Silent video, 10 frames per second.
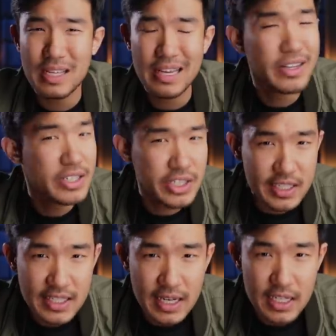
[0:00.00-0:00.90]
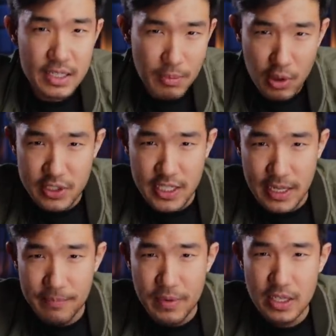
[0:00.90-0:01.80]
when they could just send a small
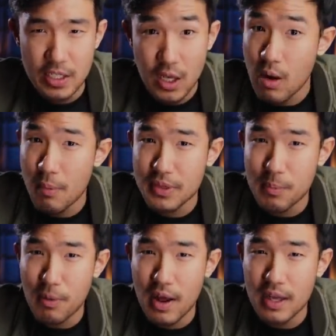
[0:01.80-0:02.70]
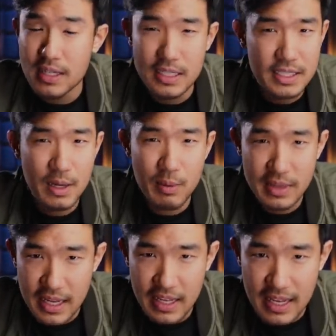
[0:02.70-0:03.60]
team to go out with their product and see
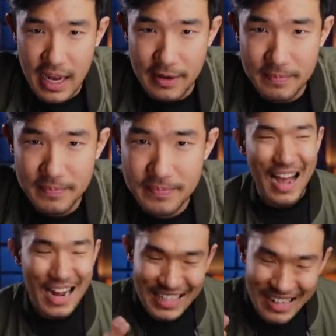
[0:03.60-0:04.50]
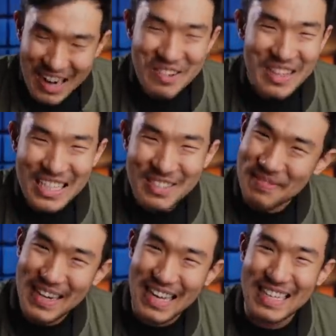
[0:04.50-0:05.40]
what they can get. I know this
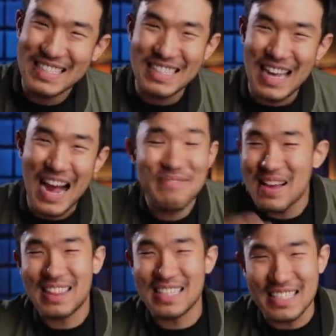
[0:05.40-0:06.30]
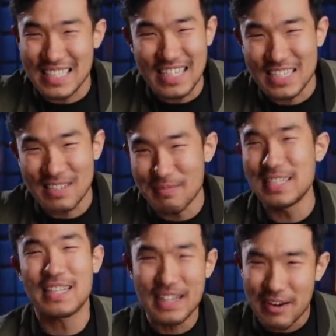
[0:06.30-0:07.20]
because I make this decision
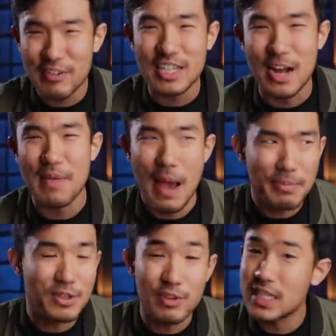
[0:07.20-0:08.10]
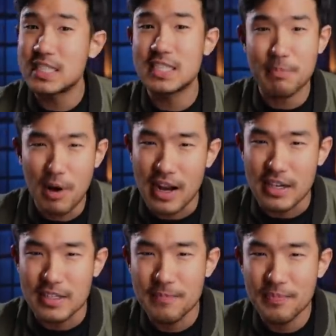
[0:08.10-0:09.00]
basically every time Aperture releases a
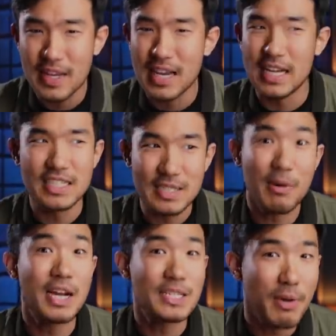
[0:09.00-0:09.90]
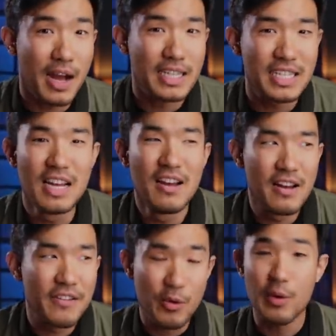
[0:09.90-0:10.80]
product. And surprise, surprise,
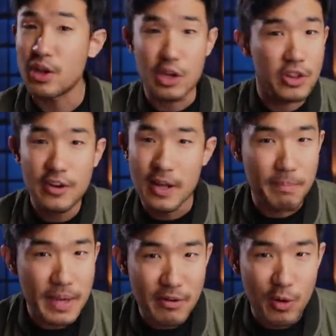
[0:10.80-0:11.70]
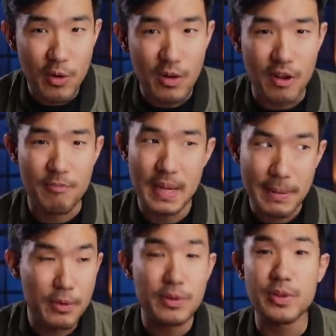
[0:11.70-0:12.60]
for the good-looking B-roll of
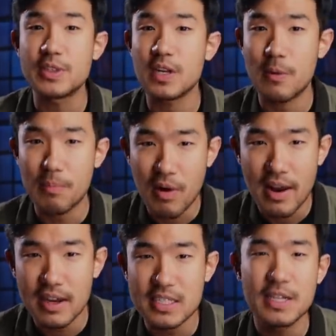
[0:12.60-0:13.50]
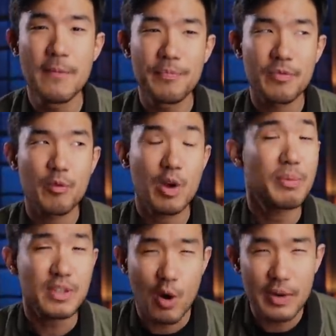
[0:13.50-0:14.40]
people using our products, we
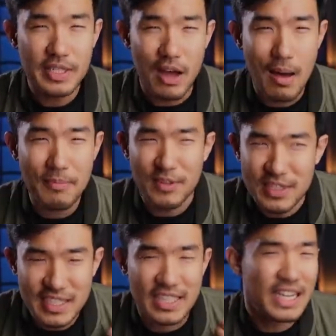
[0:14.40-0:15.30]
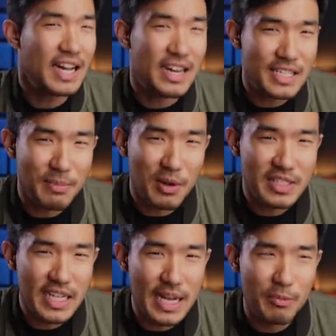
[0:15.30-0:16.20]
almost always opt for just sending out a small
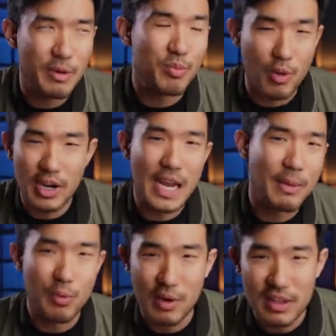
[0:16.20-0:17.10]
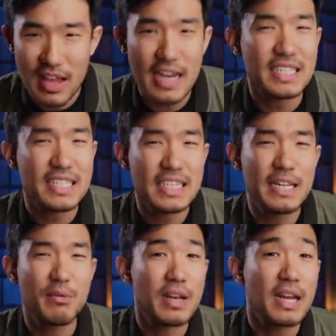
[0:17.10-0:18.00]
team with one camera, one light to
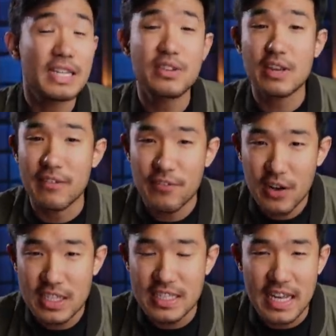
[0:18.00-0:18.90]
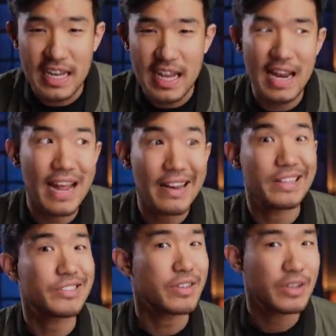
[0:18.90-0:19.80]
see what nice-looking footage they can get at a
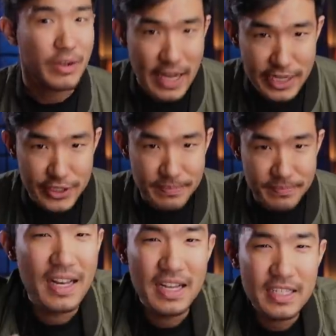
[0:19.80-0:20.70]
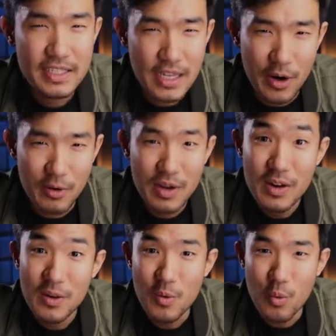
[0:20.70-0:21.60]
nice-looking location. So,
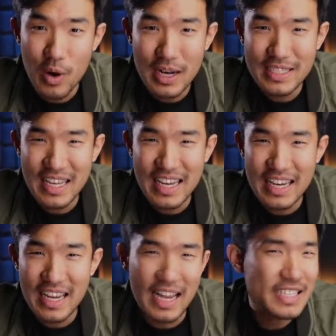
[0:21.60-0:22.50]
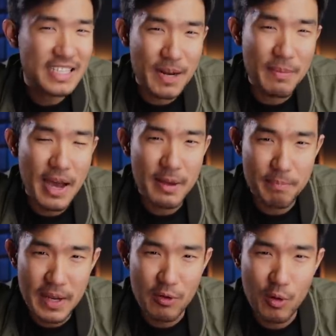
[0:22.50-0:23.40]
what is the key to getting
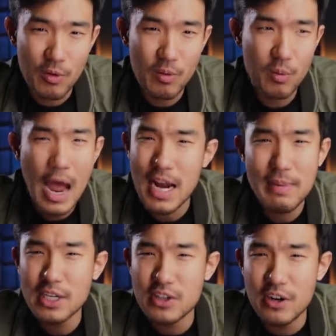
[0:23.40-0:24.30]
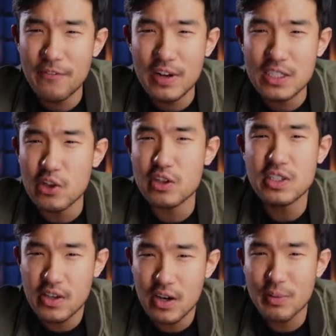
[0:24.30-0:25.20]
cinematic B-roll? How do you make sure your footage
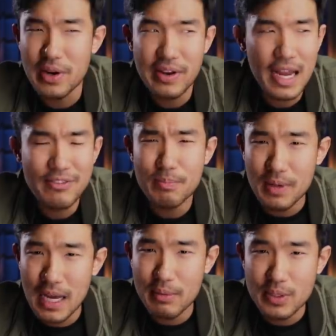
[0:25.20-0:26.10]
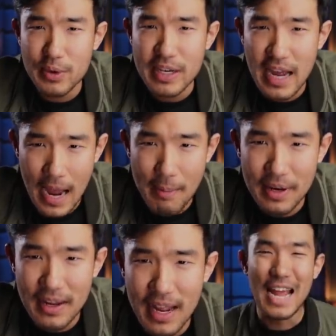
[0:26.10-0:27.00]
looks good when you can't even plan what's going to
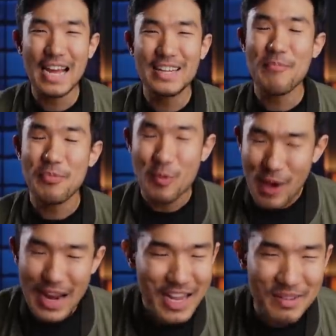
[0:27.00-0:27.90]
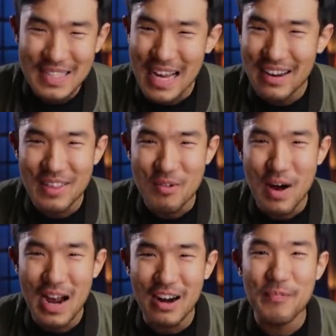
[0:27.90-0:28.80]
happen? And when it comes down to the
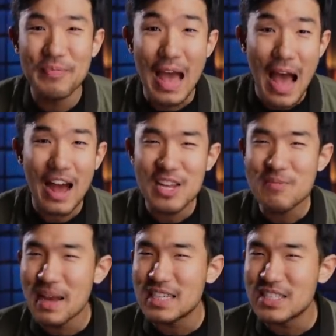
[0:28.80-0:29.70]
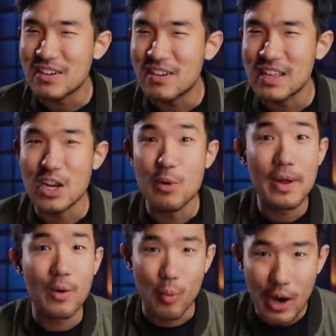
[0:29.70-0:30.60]
wire, how do you make sure that no
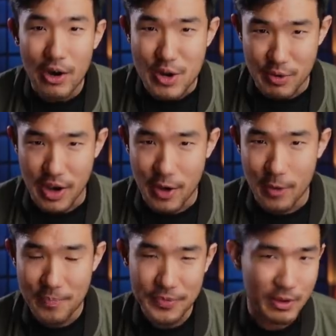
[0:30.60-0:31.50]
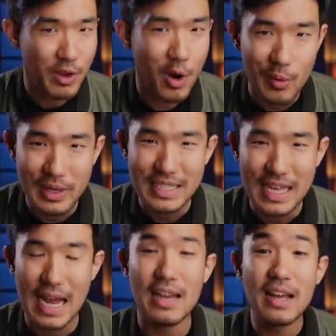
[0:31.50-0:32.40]
matter where you go, you'll always
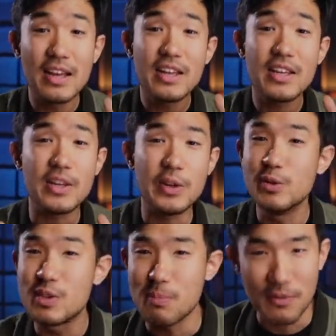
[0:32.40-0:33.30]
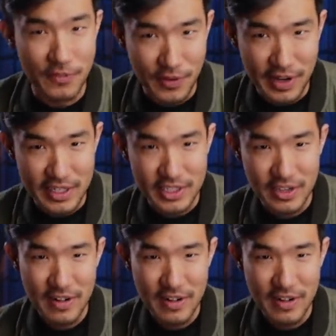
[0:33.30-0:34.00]
get usable footage?